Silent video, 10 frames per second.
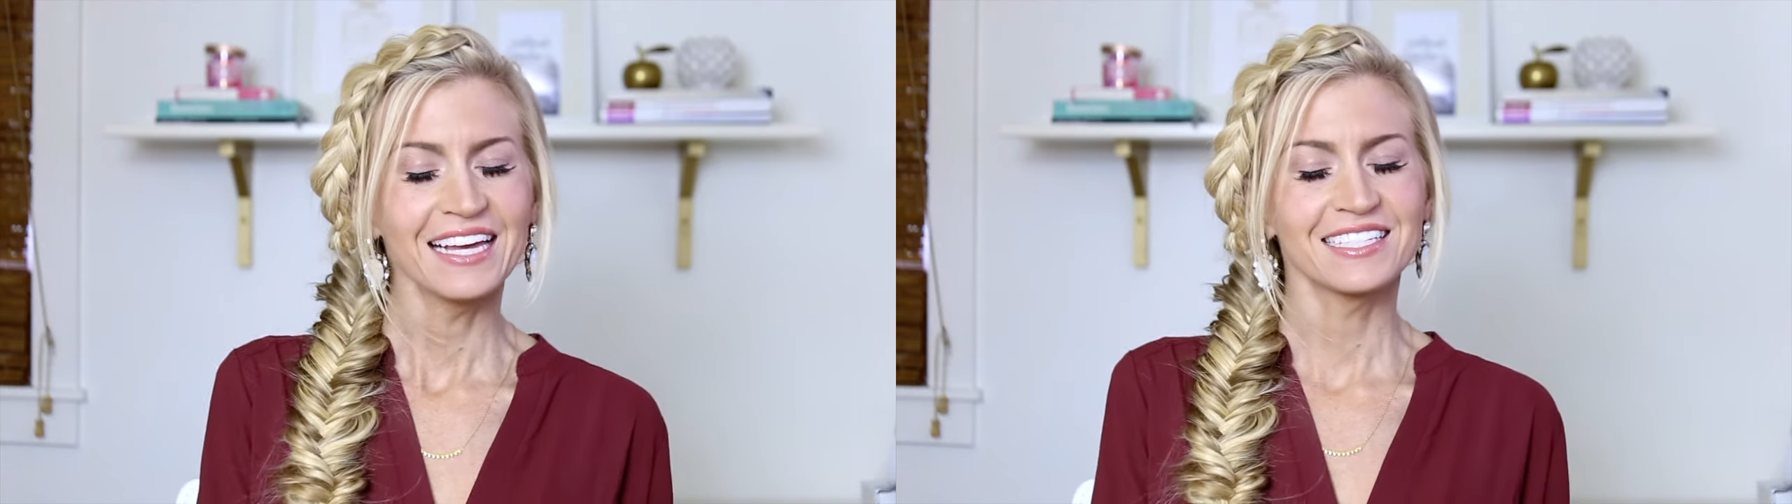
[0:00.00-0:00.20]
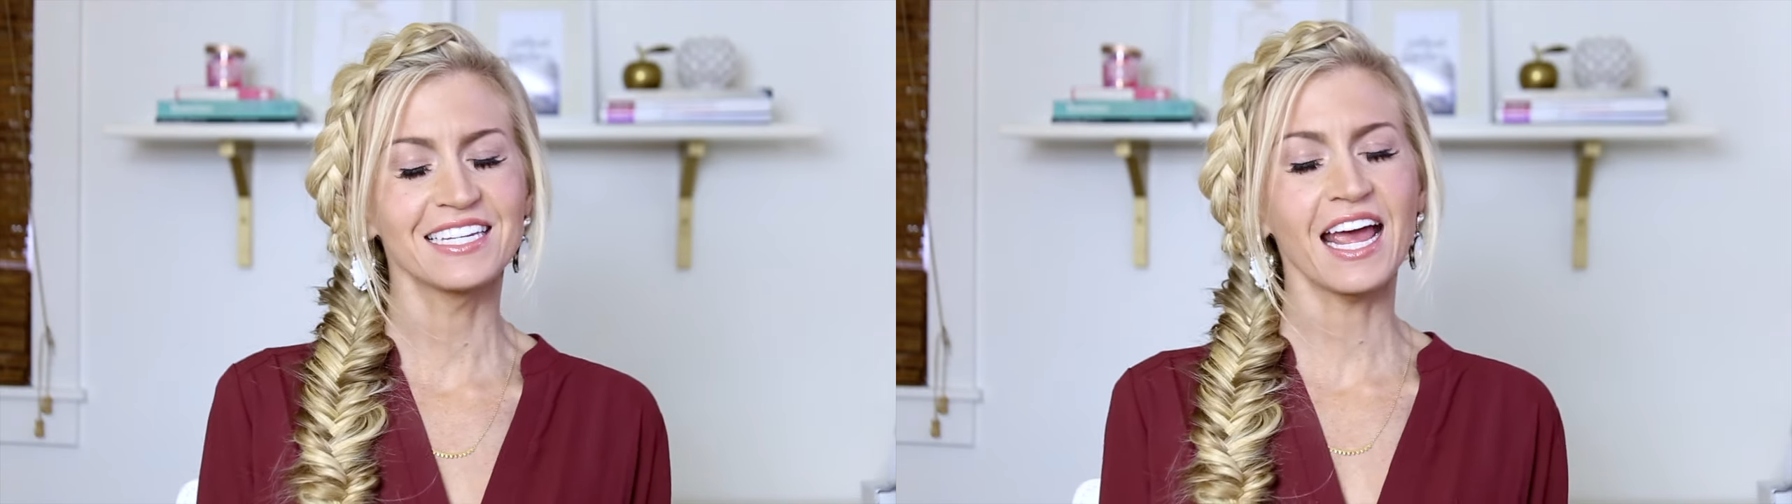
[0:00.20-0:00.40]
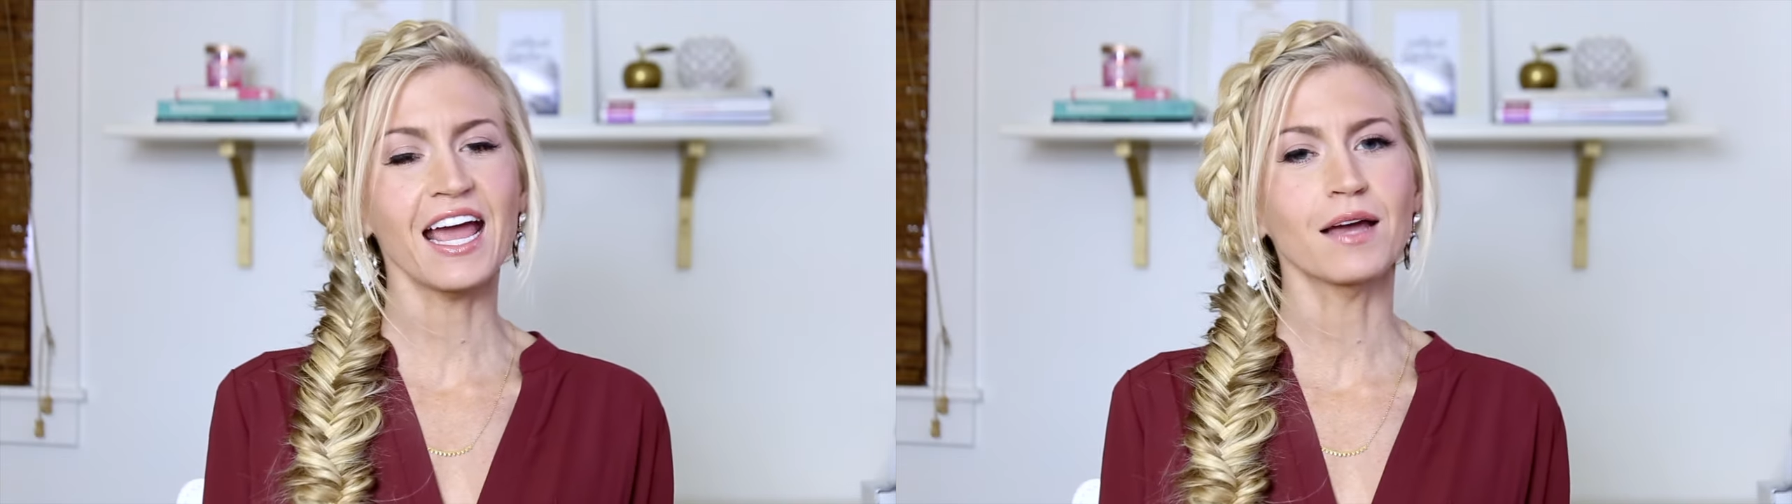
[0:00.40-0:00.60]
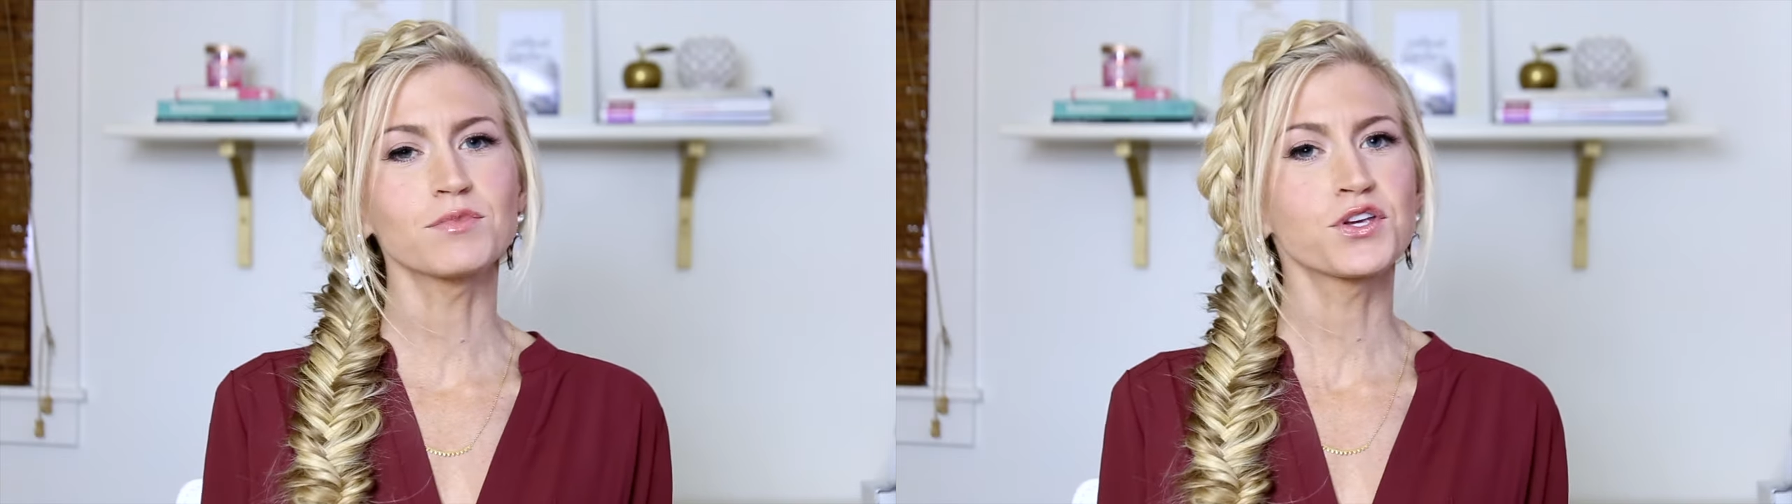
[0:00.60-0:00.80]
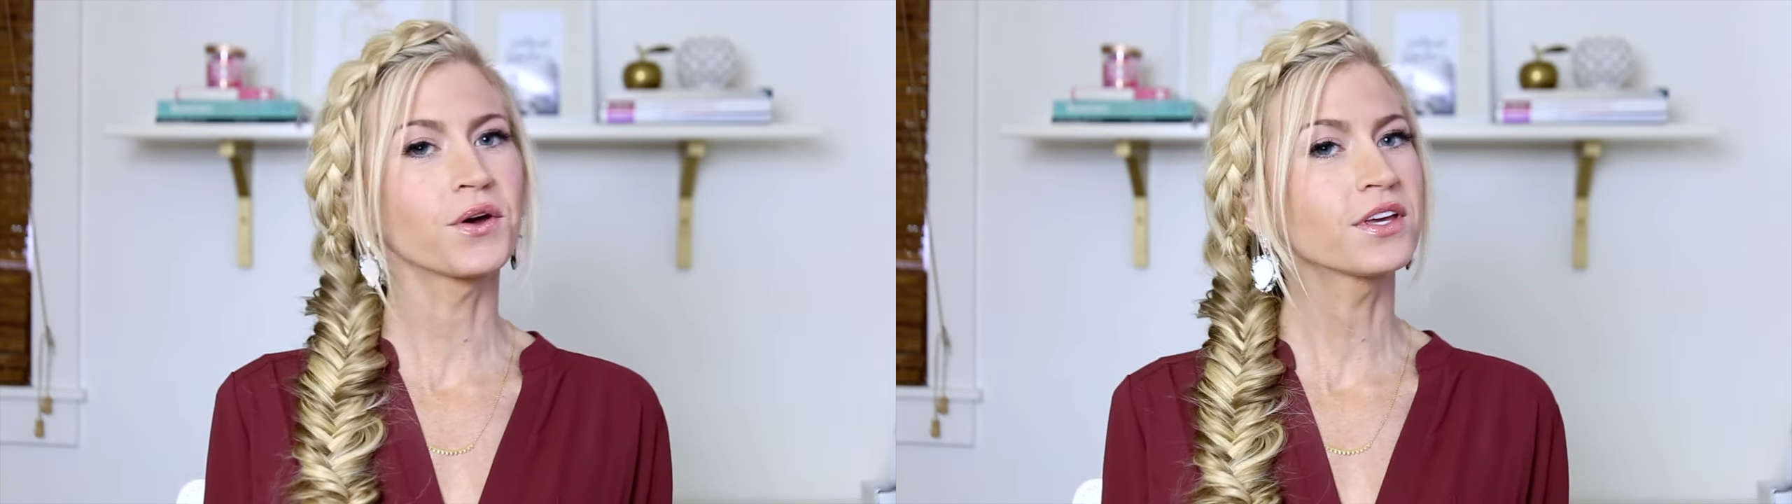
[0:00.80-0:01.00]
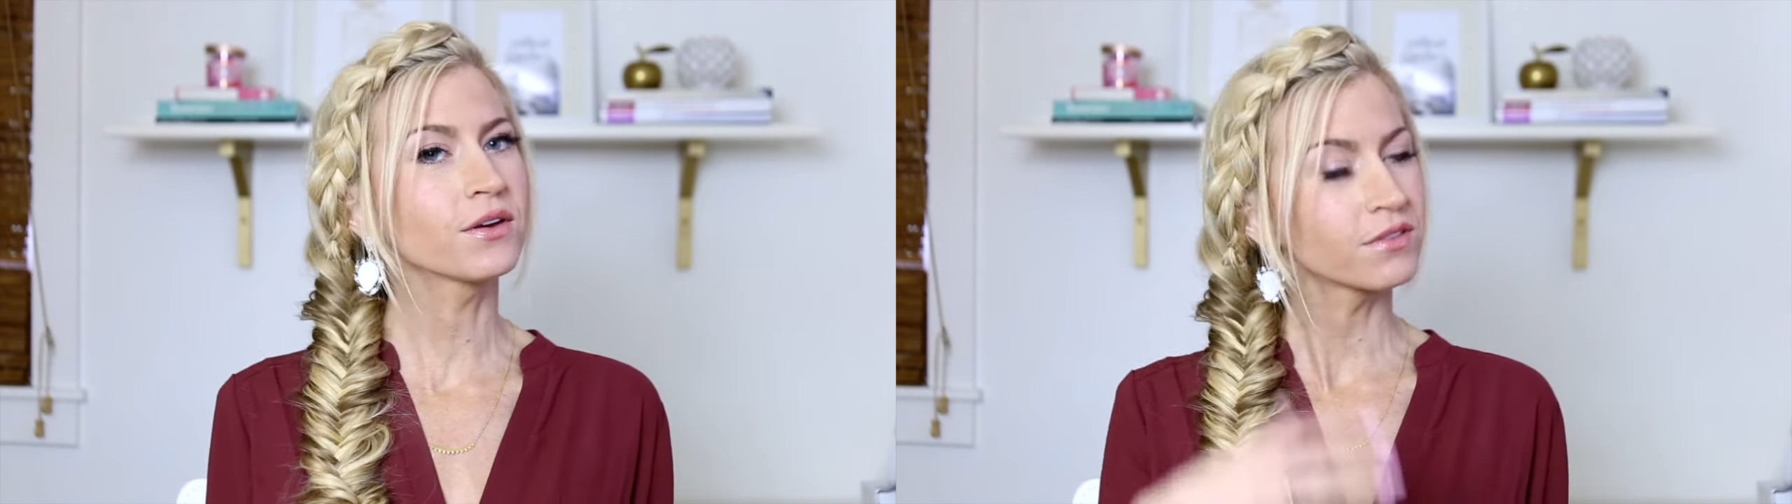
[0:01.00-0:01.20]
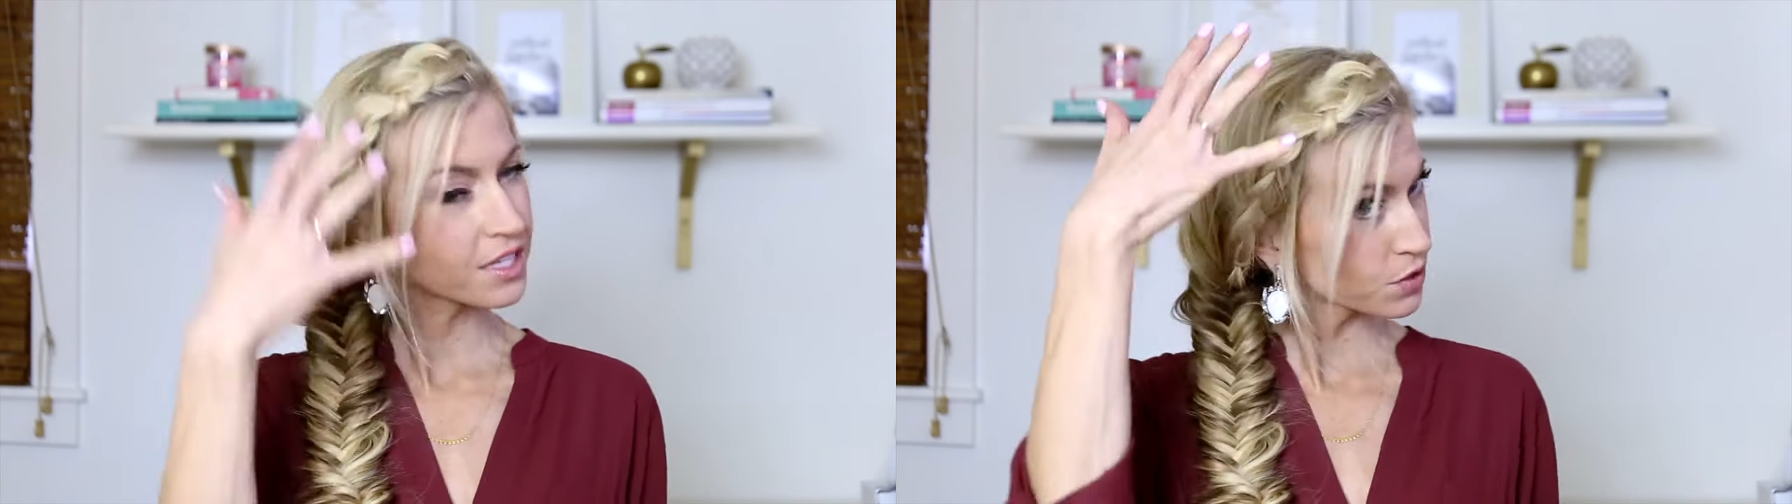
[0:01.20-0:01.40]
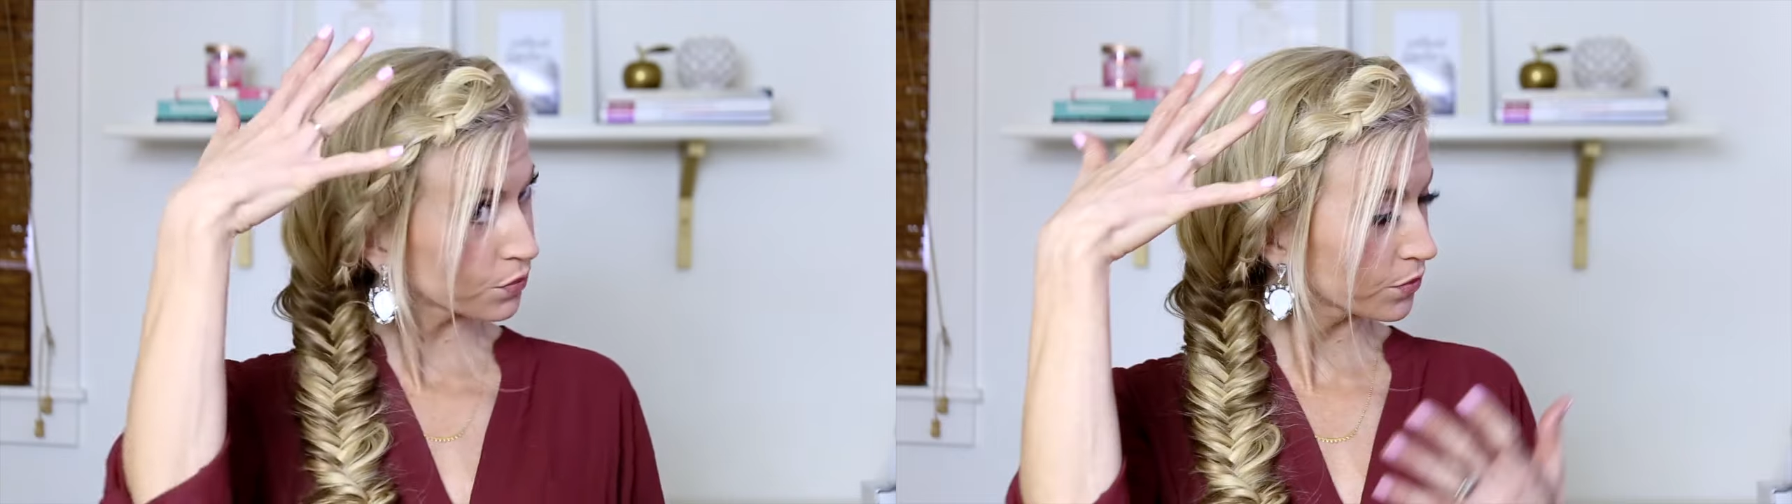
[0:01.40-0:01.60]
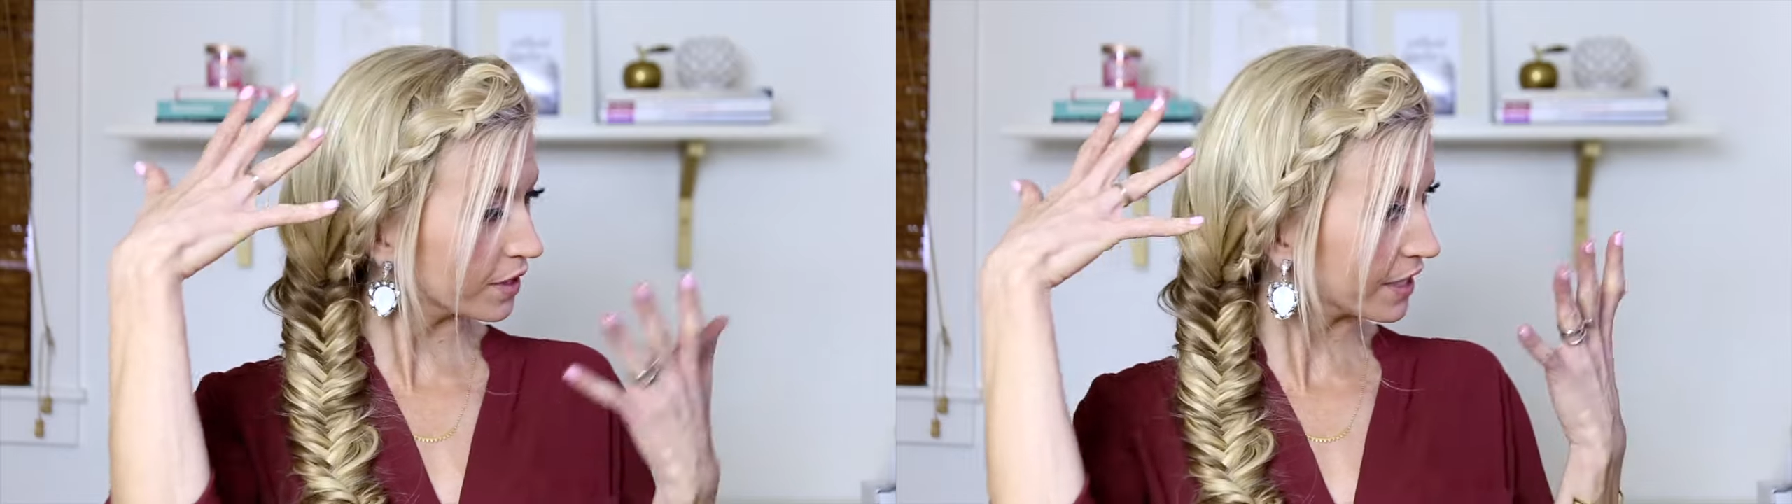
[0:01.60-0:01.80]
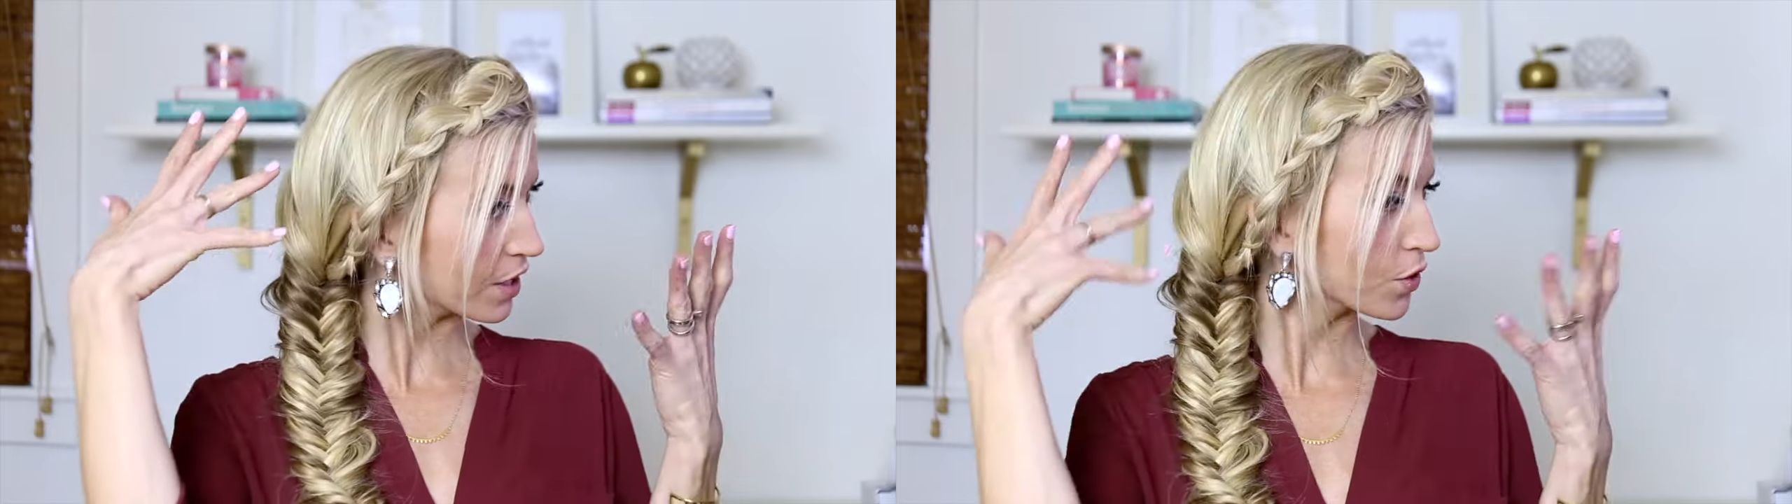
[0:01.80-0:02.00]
Today I'm showing you this really